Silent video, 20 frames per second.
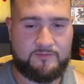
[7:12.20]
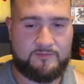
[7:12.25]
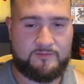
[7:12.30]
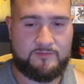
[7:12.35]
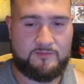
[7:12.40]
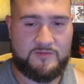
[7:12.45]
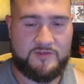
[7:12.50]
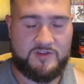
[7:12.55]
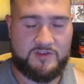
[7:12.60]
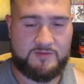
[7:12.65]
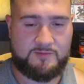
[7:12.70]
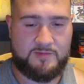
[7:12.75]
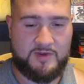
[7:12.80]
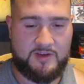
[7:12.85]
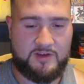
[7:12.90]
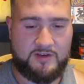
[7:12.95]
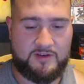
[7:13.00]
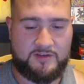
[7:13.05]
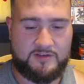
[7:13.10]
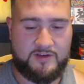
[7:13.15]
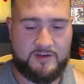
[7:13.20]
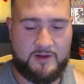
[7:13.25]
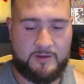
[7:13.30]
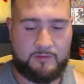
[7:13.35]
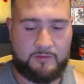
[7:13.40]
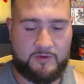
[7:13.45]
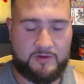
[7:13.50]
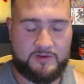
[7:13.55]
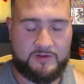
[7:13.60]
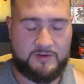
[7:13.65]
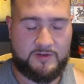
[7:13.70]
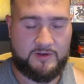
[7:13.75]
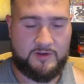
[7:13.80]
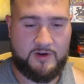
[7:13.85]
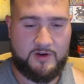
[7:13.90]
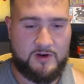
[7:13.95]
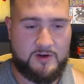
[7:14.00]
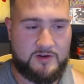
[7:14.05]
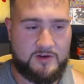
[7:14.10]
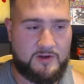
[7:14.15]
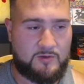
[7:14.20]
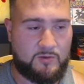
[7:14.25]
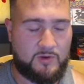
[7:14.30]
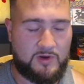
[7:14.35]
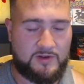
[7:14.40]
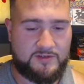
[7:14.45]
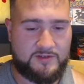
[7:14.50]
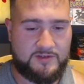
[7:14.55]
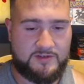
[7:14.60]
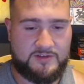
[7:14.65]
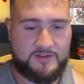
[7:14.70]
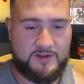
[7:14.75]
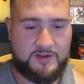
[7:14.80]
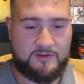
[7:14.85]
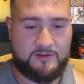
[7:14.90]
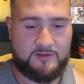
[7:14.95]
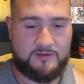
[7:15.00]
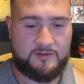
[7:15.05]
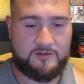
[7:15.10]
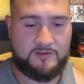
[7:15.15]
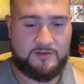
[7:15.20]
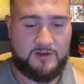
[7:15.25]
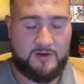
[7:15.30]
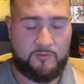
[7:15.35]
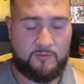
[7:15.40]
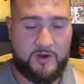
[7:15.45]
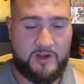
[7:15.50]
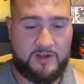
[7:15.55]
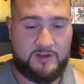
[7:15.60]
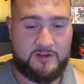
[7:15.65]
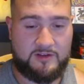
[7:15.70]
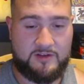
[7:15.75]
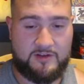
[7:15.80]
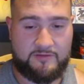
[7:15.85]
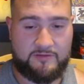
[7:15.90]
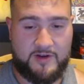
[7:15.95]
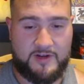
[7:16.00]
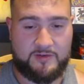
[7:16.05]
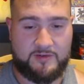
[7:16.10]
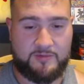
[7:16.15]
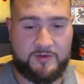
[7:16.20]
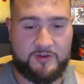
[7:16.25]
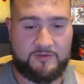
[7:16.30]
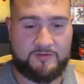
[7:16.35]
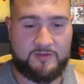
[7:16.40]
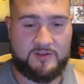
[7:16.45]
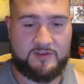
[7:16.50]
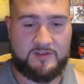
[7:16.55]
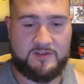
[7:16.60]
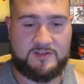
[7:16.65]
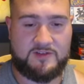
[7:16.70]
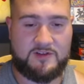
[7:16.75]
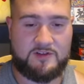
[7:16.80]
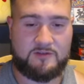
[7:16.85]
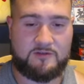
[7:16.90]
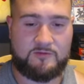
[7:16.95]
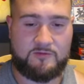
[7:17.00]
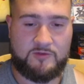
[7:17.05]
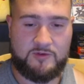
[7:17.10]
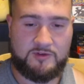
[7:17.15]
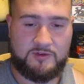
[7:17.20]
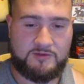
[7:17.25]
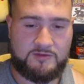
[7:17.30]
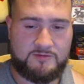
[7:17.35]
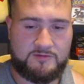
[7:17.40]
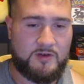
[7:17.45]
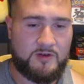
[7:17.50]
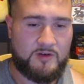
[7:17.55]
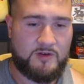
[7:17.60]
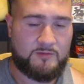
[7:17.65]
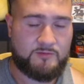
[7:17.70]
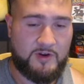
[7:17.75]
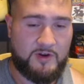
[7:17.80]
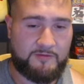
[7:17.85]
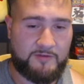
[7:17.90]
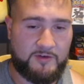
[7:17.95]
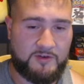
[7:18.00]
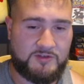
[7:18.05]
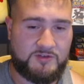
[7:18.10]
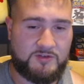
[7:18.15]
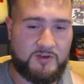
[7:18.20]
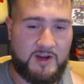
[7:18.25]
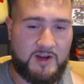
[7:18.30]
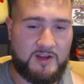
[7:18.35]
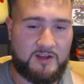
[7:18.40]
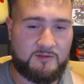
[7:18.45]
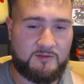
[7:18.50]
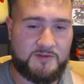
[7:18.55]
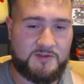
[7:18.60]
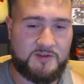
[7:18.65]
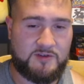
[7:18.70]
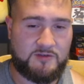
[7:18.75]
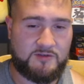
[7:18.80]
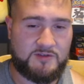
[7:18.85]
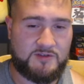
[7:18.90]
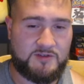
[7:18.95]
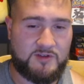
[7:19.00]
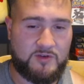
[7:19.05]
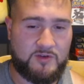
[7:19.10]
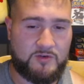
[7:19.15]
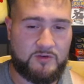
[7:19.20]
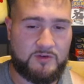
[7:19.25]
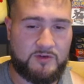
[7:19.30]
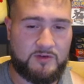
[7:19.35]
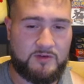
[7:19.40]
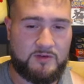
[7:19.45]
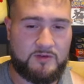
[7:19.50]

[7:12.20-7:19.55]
just because I looked at the card and it wasn't centered. So I'm waiting until I find a perfectly centered one. My first grading, I'm so stoked.